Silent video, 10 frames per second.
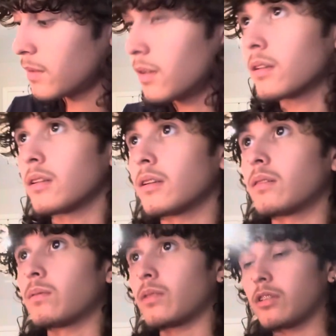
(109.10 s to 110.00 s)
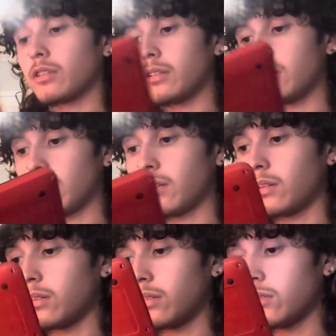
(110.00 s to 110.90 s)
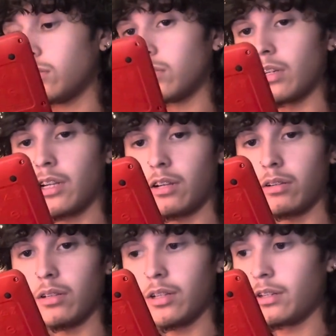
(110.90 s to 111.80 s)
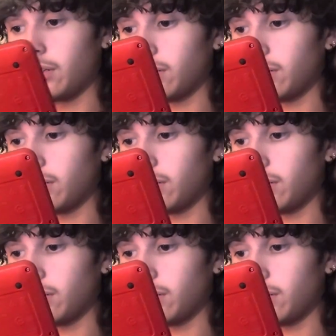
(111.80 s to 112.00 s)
and then we're just going to use our calculator.